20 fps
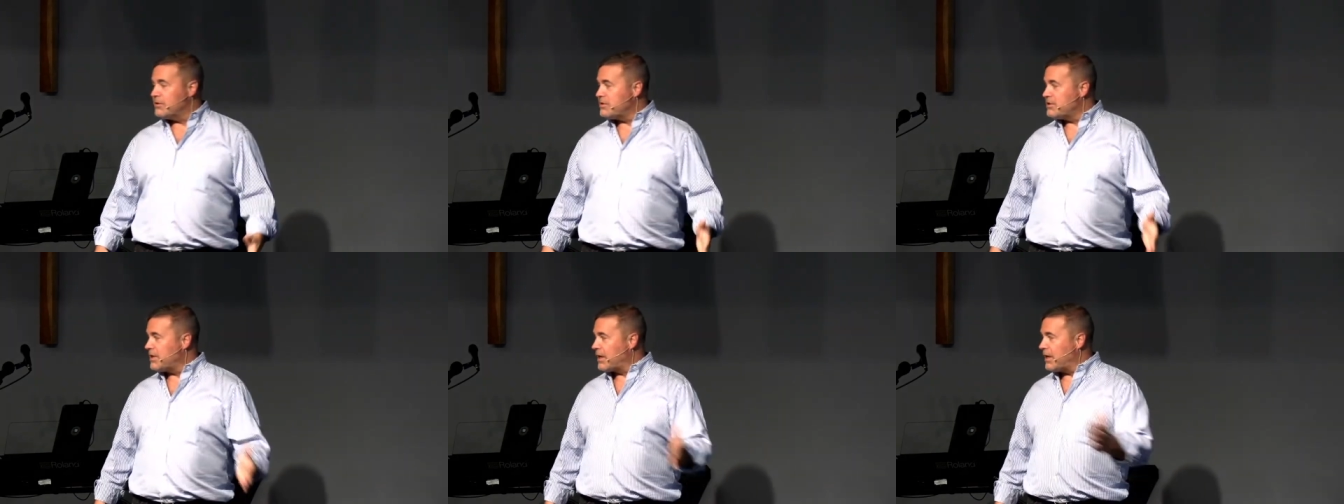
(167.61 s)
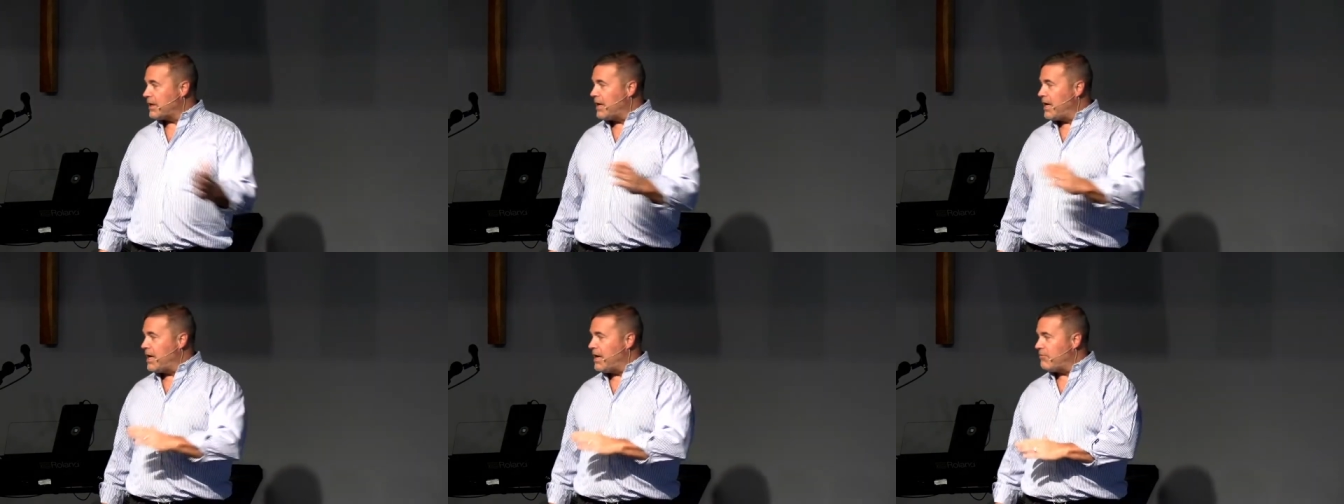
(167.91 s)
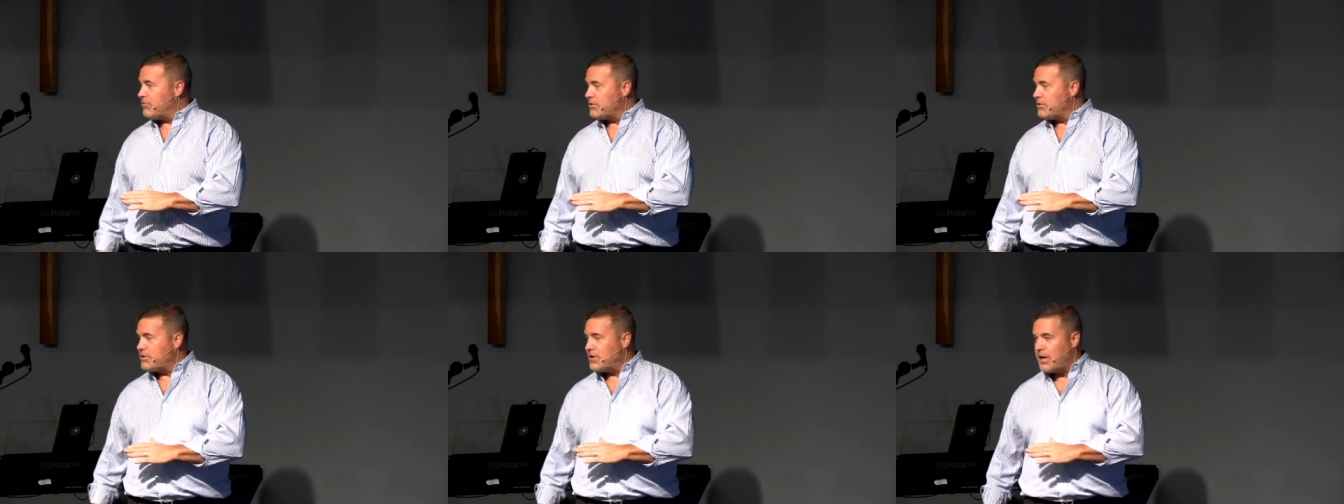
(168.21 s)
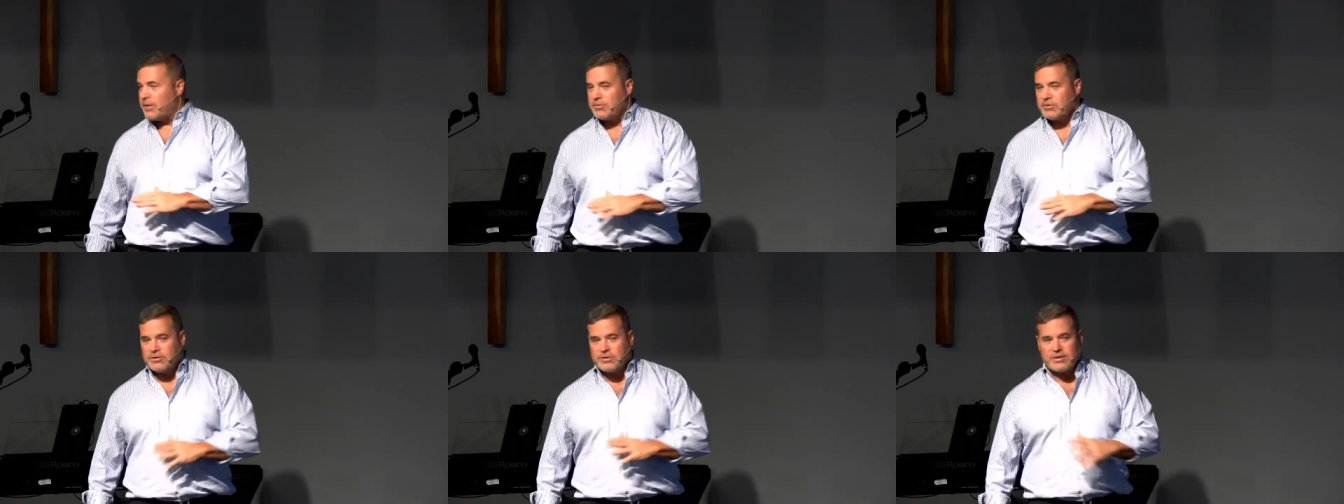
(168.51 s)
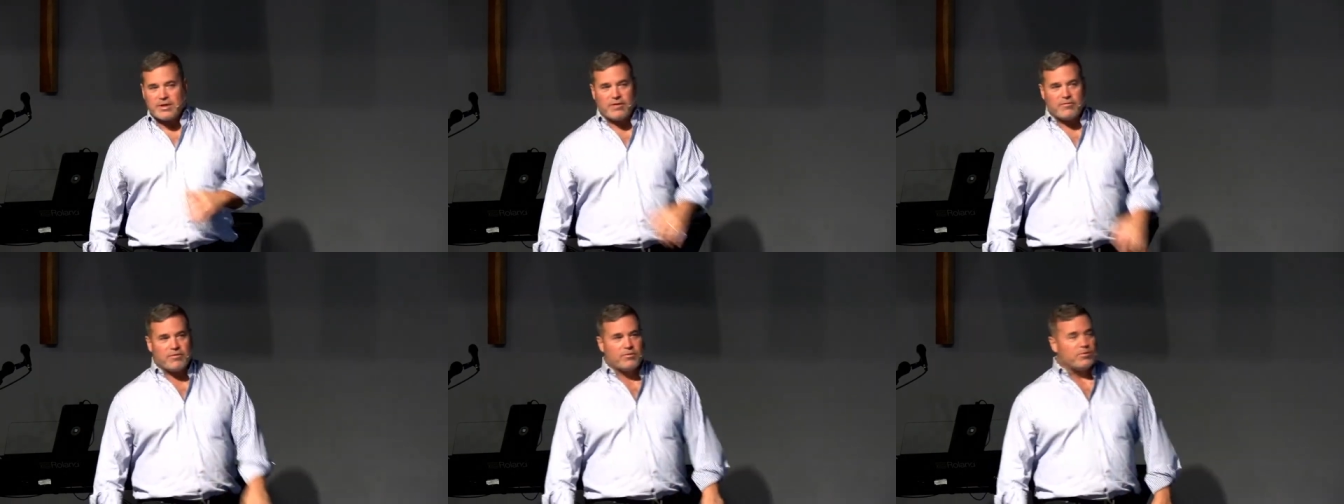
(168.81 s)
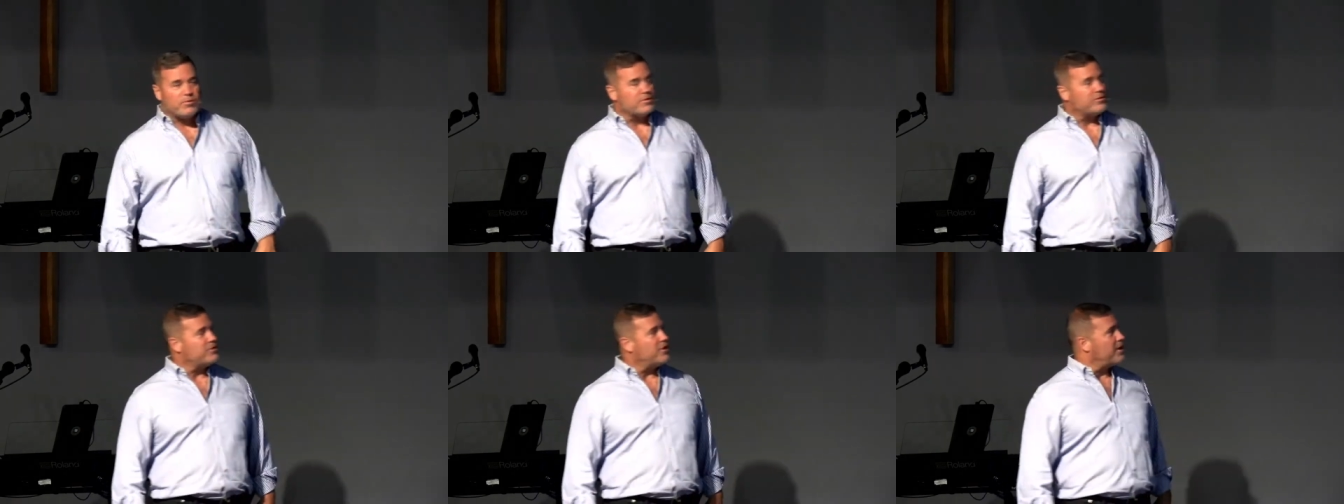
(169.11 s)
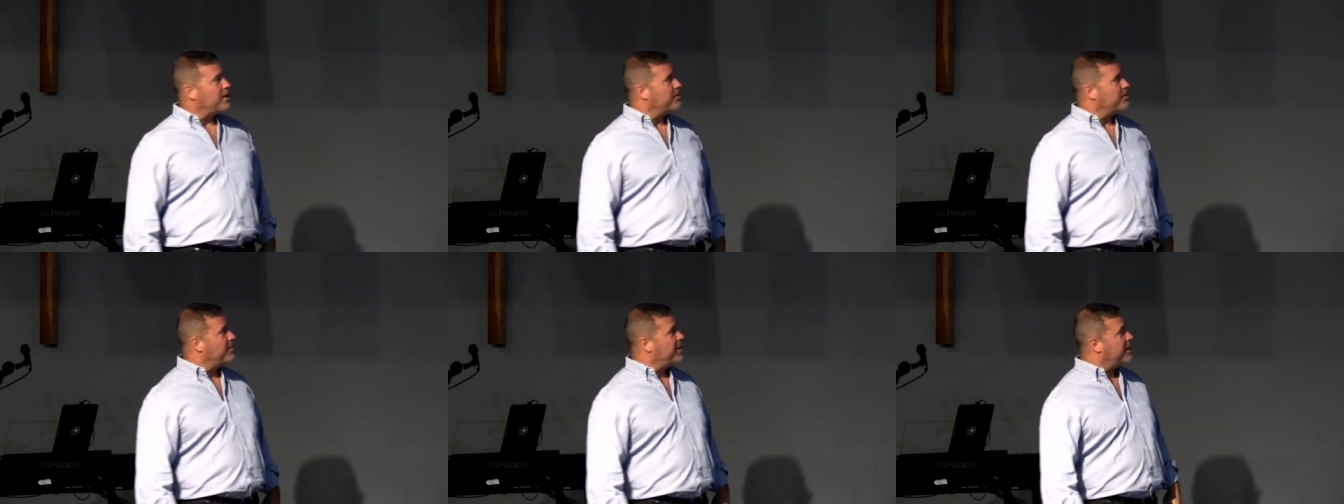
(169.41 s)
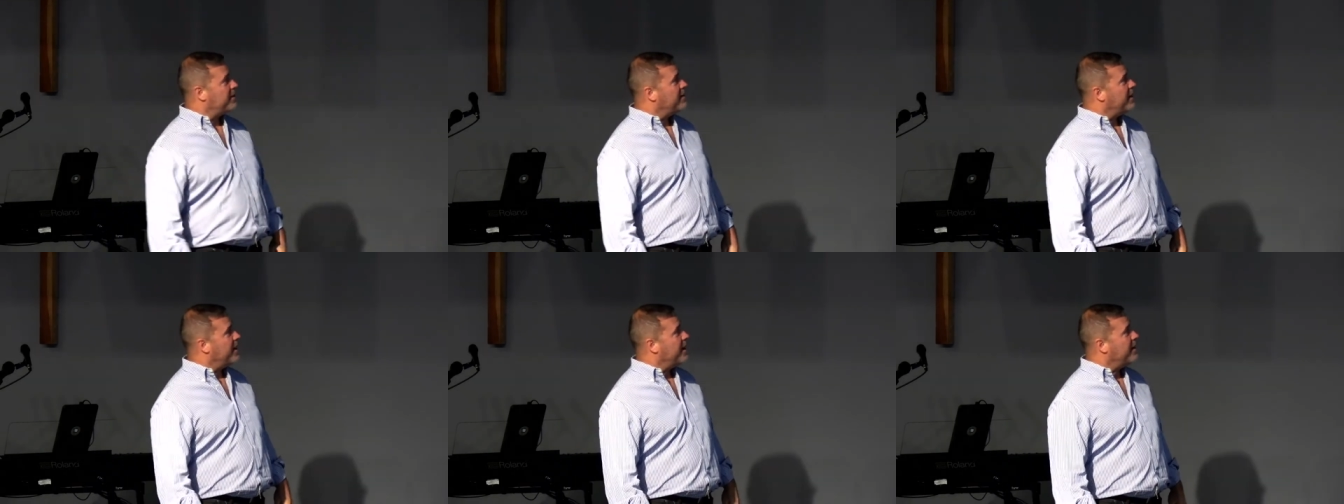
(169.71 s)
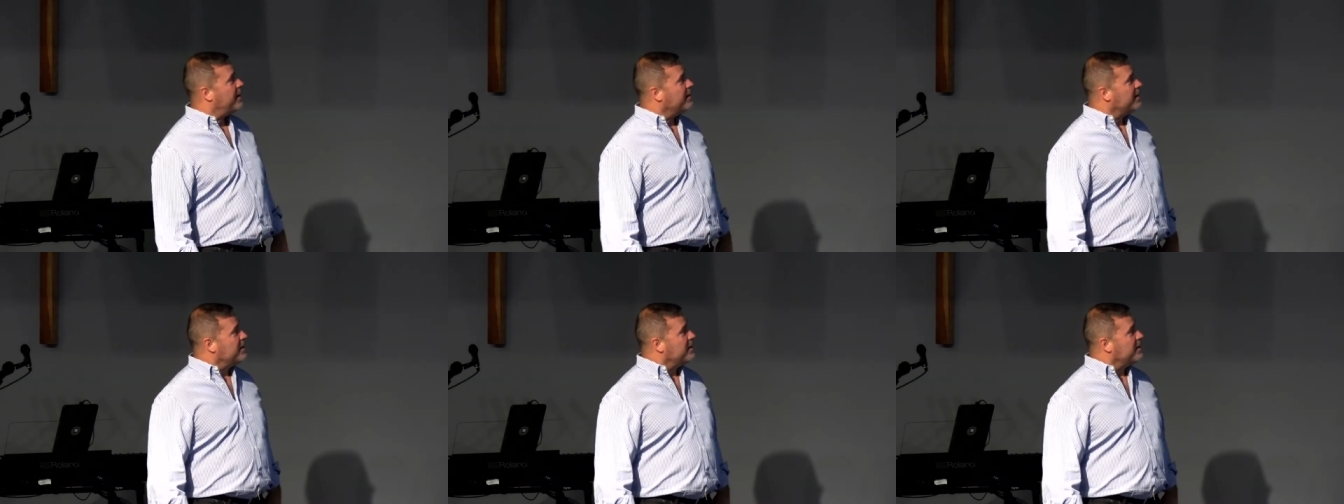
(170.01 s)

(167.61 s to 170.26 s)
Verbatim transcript: second half of chapter 7, we'll talk about that.